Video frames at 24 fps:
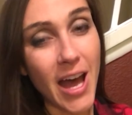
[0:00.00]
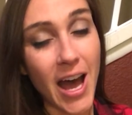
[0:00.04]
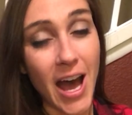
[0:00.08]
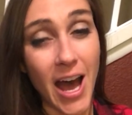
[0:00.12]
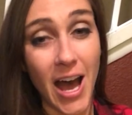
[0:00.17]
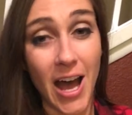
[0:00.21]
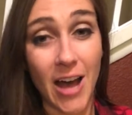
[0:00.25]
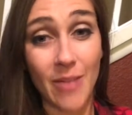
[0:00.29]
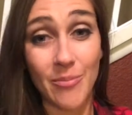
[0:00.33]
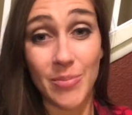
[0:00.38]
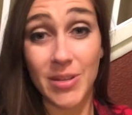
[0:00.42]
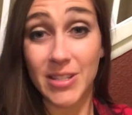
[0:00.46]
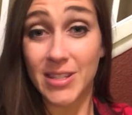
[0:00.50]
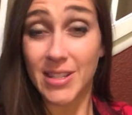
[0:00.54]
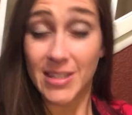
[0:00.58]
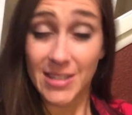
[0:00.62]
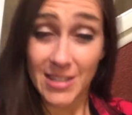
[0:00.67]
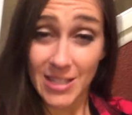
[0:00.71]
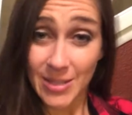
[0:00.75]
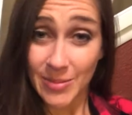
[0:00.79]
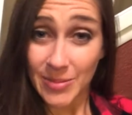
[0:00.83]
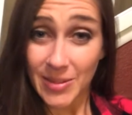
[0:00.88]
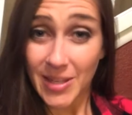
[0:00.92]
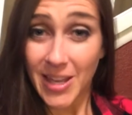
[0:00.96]
Because it
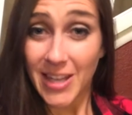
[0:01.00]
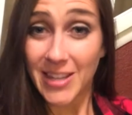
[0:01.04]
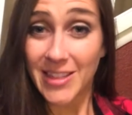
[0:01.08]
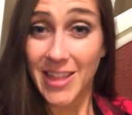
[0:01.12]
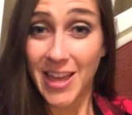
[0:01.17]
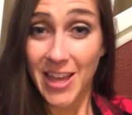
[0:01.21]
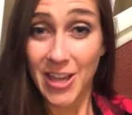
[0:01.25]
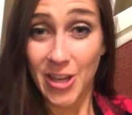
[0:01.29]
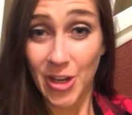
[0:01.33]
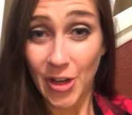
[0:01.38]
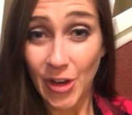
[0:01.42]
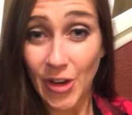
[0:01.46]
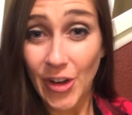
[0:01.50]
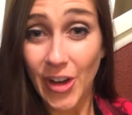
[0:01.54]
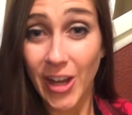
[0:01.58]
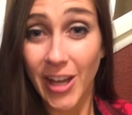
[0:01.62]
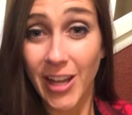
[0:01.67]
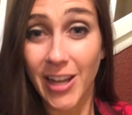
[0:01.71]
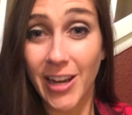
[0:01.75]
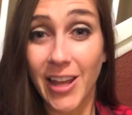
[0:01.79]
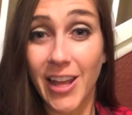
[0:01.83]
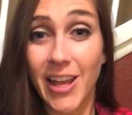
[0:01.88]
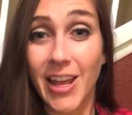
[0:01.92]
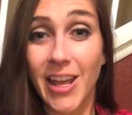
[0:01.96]
seems like they
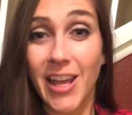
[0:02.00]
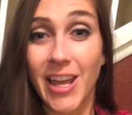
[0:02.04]
could